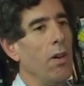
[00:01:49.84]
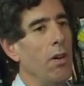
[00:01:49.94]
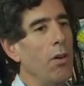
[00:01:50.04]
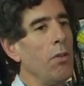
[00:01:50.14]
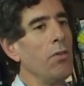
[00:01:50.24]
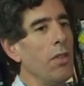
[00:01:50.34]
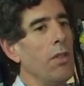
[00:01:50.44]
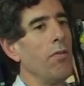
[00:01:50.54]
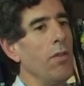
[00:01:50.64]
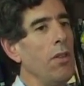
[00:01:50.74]
hold to
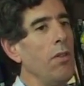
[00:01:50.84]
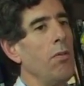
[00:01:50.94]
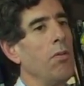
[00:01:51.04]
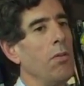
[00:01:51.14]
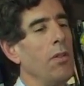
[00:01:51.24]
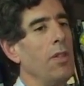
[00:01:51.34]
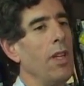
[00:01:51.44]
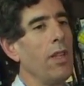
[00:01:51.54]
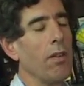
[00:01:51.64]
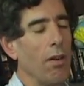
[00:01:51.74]
the view
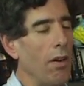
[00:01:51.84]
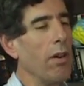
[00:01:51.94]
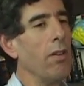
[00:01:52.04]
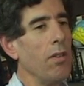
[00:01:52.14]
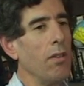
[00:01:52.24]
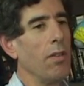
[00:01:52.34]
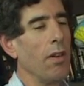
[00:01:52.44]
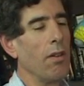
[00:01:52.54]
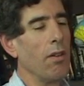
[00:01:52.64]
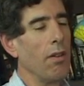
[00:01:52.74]
that there are, no,
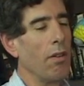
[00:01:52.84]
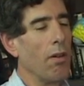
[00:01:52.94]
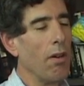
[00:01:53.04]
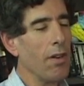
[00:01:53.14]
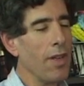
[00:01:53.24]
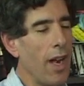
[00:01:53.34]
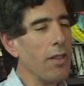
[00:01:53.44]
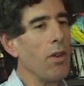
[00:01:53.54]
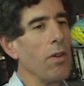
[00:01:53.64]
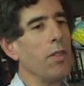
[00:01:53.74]
there, there are
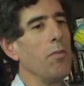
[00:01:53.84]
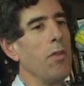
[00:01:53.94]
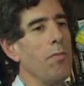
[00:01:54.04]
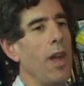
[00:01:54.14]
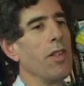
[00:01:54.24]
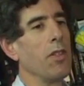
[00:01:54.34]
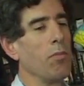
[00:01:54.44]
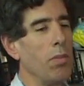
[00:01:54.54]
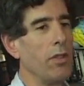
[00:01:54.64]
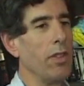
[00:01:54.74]
not going to be magic
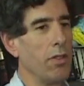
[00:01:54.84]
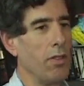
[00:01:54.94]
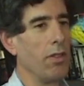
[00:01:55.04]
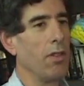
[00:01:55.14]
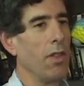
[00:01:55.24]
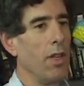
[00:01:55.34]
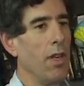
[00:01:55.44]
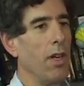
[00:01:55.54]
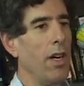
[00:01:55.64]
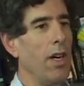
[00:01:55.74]
bullets.
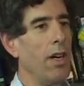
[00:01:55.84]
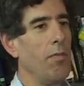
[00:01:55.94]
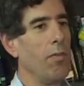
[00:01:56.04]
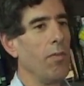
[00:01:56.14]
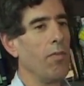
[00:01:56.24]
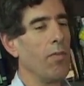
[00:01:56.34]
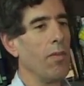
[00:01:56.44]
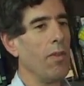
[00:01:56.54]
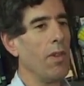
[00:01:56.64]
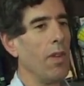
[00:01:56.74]
Um,
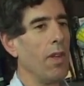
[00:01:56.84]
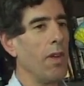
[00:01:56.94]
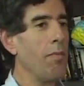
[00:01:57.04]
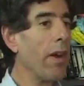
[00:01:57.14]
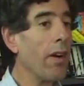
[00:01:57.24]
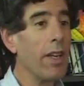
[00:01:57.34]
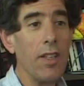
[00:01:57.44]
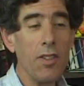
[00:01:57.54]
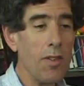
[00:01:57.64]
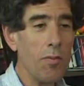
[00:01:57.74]

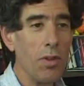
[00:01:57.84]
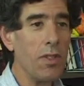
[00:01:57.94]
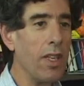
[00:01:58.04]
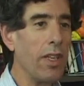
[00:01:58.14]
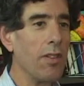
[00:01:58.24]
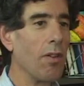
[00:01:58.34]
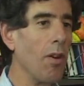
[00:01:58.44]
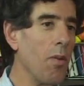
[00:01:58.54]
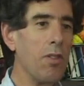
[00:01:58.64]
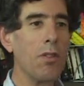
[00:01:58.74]
Americans in particular are
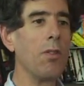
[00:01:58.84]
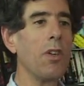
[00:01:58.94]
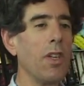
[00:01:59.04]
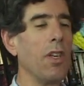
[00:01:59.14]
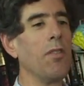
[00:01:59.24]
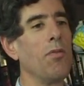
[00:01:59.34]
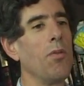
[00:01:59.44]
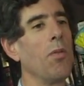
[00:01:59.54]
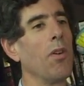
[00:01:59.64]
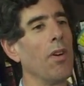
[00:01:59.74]
always looking
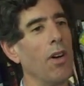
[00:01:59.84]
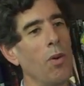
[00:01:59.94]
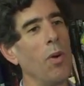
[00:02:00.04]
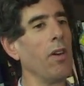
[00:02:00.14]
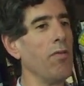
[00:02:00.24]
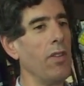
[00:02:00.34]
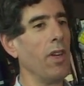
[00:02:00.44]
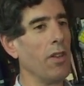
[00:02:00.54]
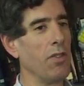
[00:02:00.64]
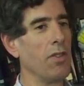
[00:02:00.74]
for a quick
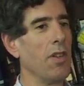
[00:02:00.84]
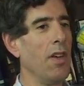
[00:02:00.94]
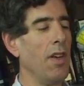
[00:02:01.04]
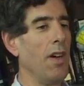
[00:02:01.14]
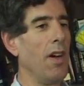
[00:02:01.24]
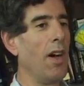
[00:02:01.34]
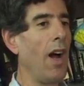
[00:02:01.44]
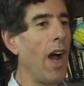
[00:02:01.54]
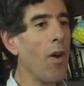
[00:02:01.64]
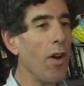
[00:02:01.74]
fix. Uh,
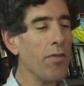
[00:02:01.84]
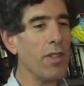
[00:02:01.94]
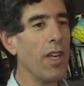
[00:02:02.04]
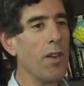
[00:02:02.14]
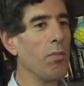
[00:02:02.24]
I often get